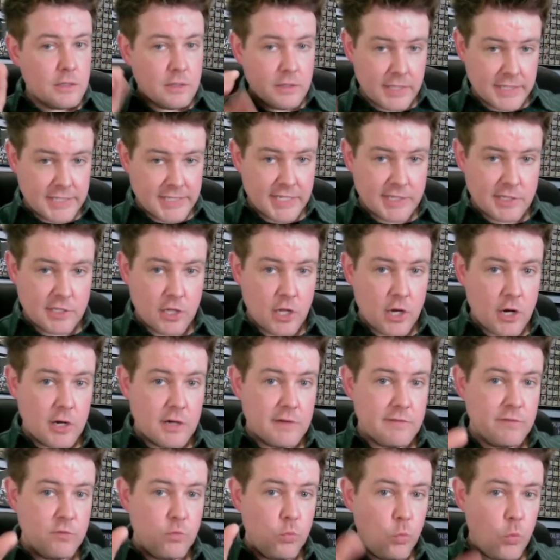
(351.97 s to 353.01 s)
Let's get to the heart
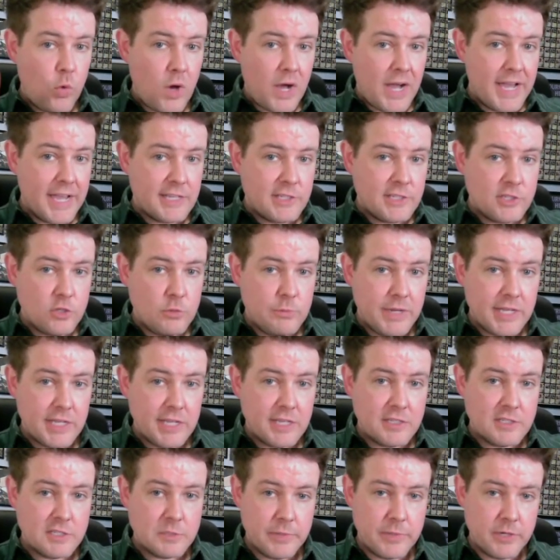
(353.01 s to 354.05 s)
of why too many
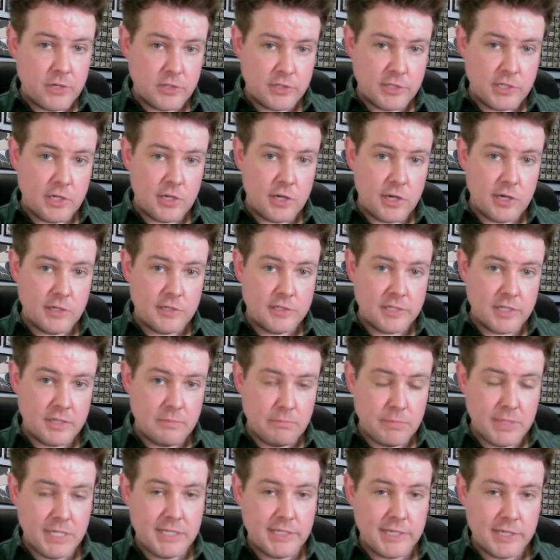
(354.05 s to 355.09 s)
conspiracy cards can
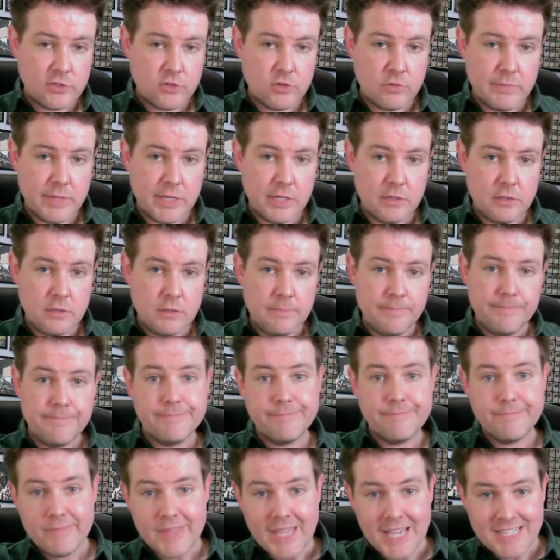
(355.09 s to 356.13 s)
be detrimental.
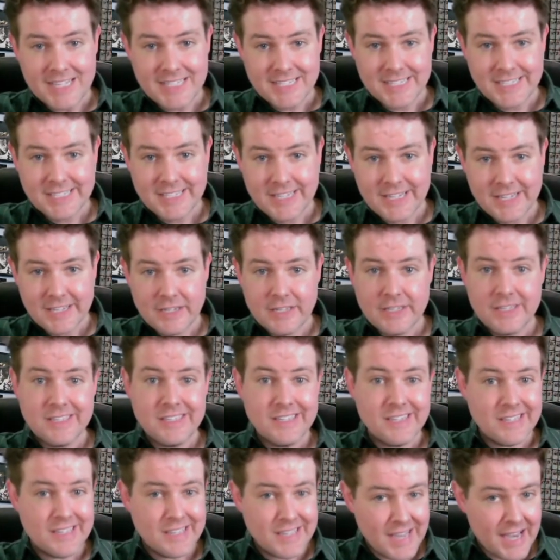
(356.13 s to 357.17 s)
As I said,
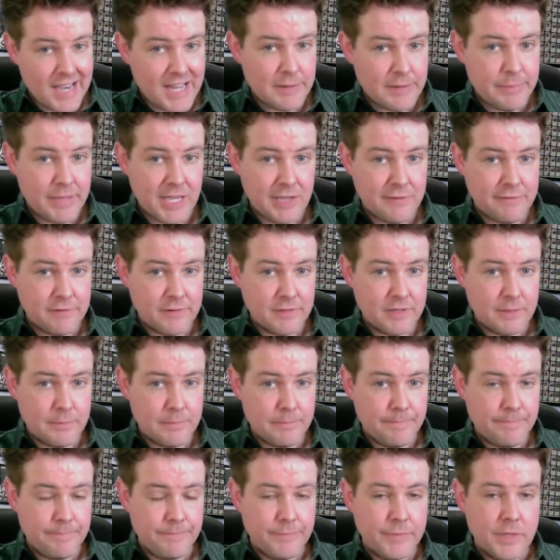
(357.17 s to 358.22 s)
you gotta pay for
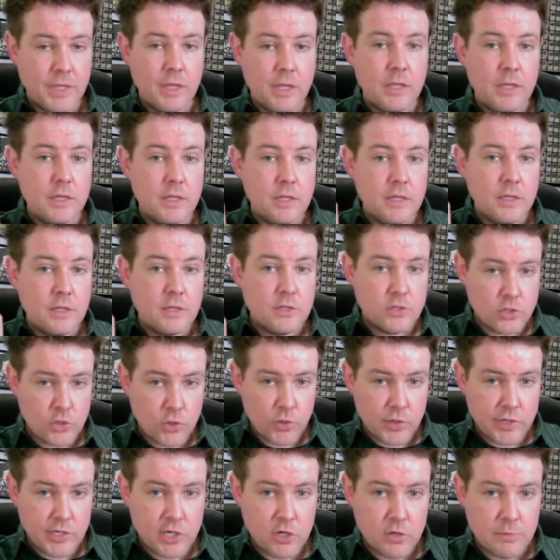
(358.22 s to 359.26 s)
them.
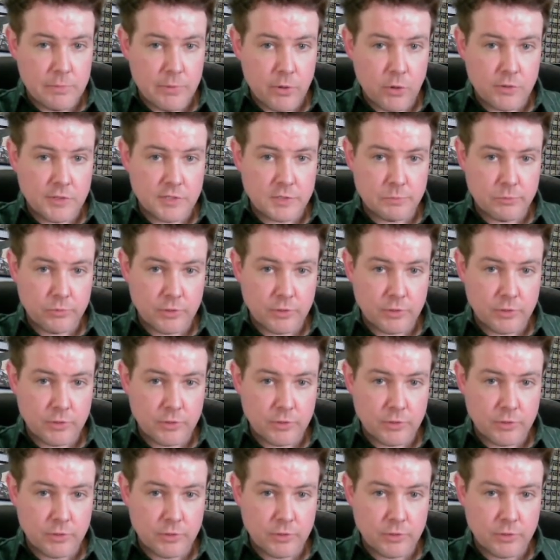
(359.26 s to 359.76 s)
During your opponent's